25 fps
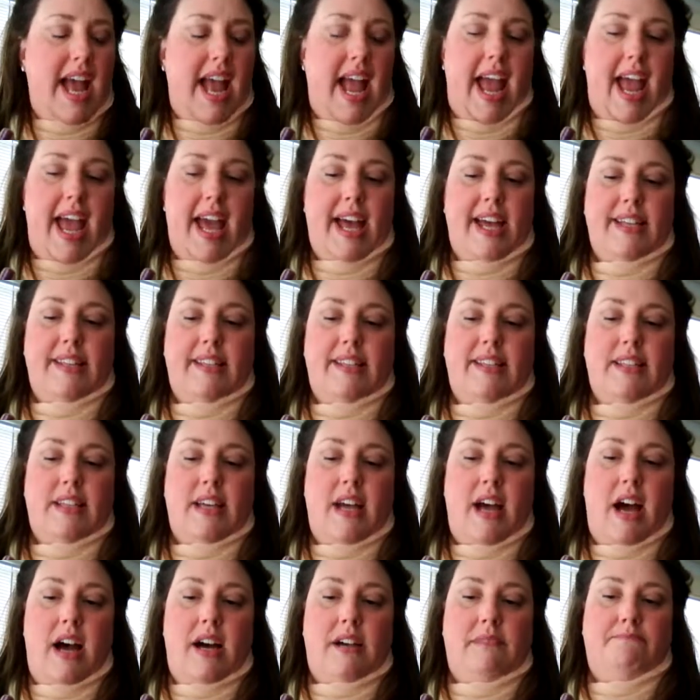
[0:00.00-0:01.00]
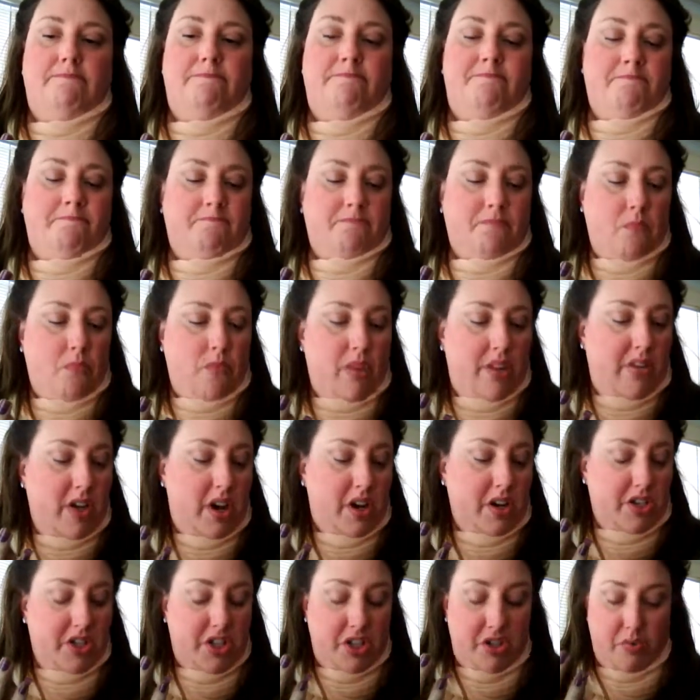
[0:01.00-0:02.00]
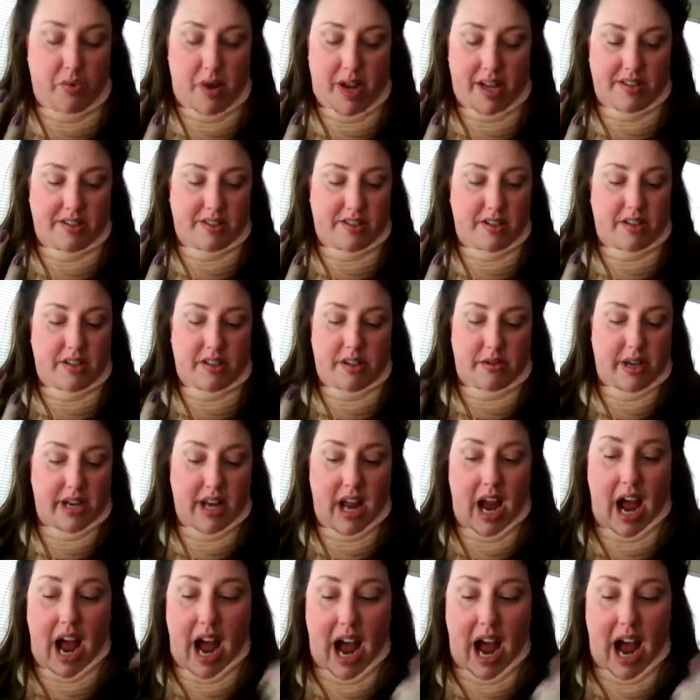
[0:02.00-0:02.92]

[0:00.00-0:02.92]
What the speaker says: And there are two ways to do it.